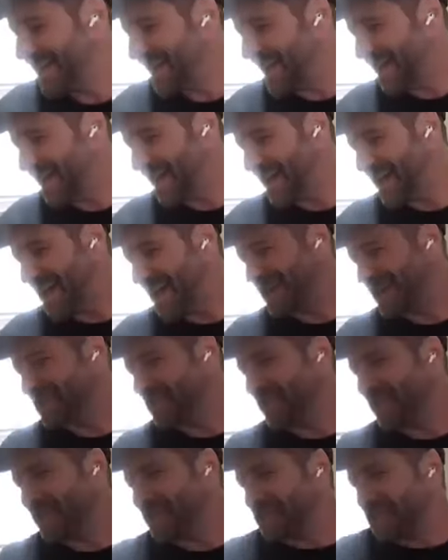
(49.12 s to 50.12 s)
Yeah,
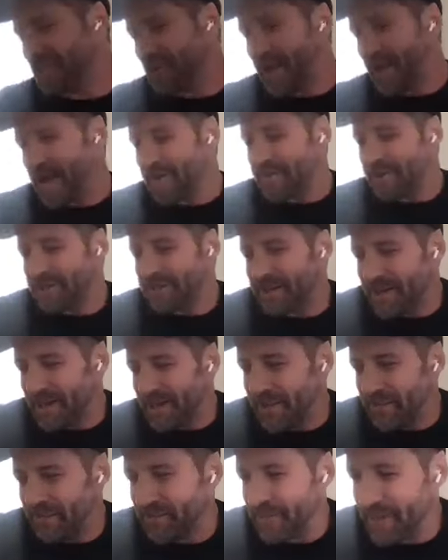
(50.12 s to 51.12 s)
actually, so I was
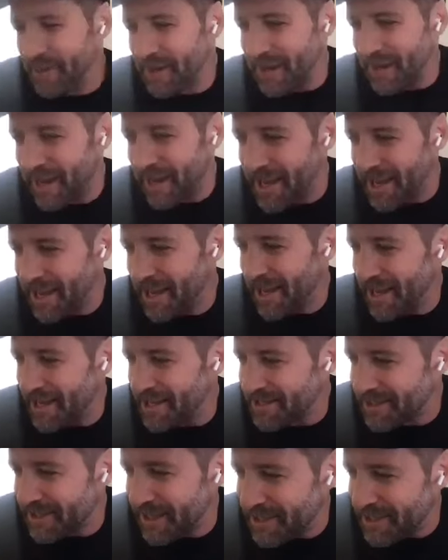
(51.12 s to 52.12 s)

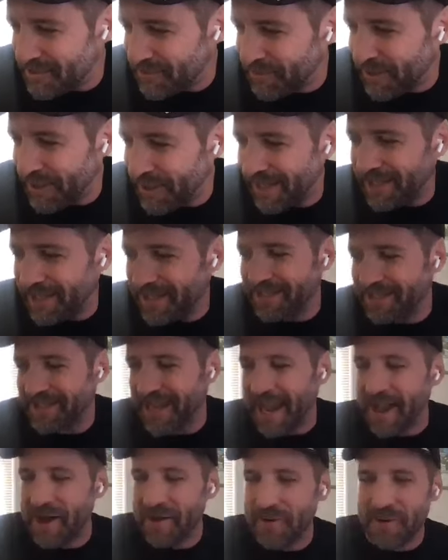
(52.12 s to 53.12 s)
it's funny. That's
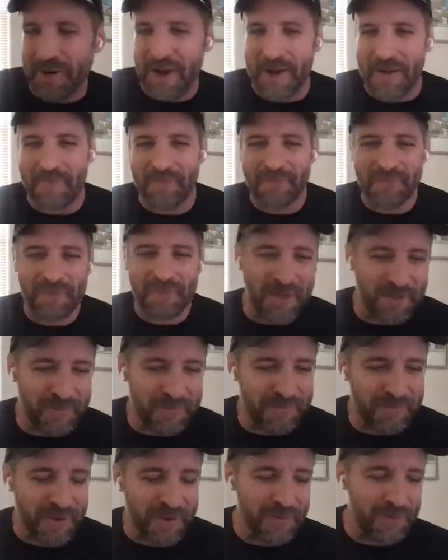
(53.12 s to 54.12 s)
how
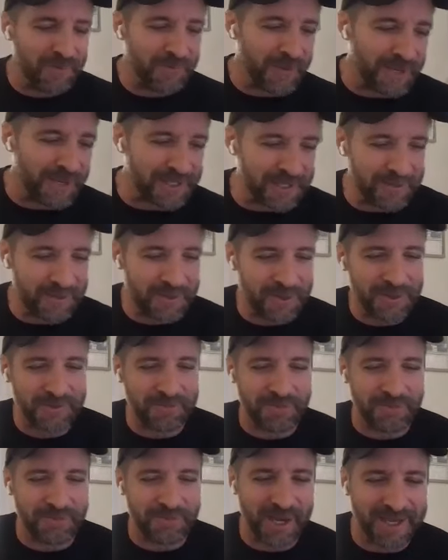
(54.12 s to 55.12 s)
film festivals
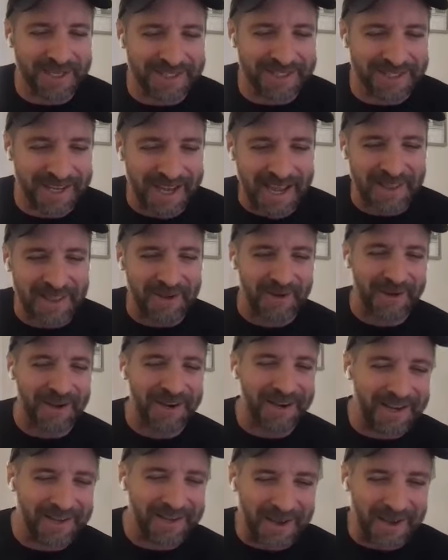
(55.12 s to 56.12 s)
bring us together
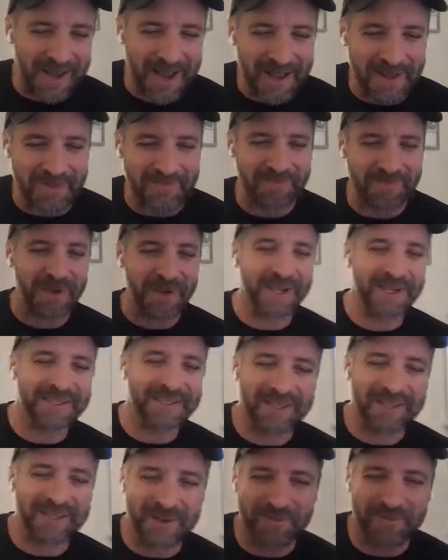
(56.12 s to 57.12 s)
and bring us
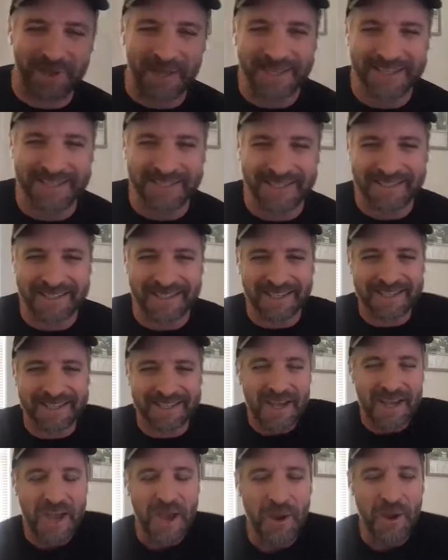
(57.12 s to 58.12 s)
to new places.
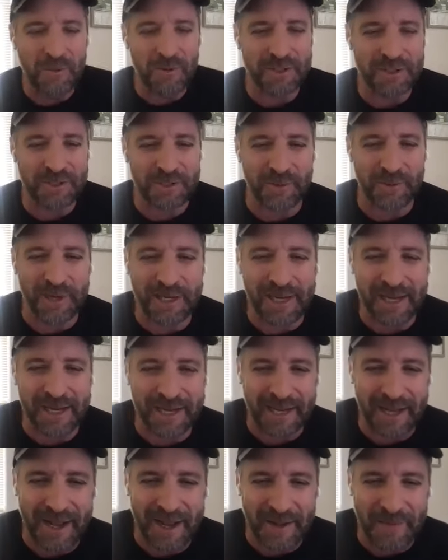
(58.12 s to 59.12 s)
Is was
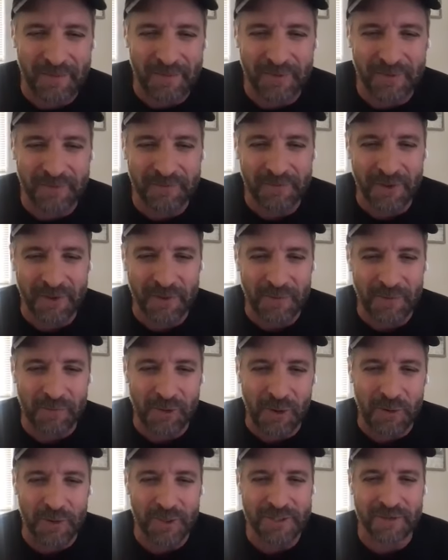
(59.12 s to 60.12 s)
screening the film
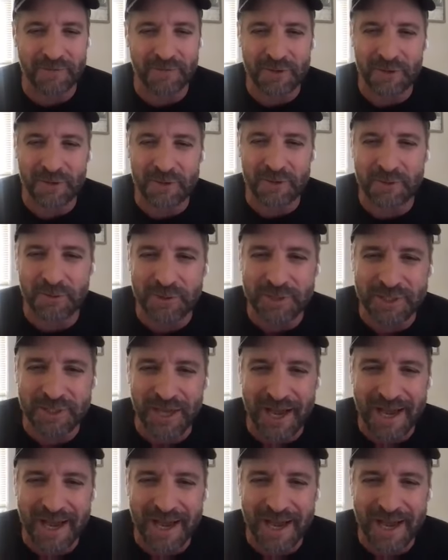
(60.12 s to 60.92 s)
Rodents of Unusual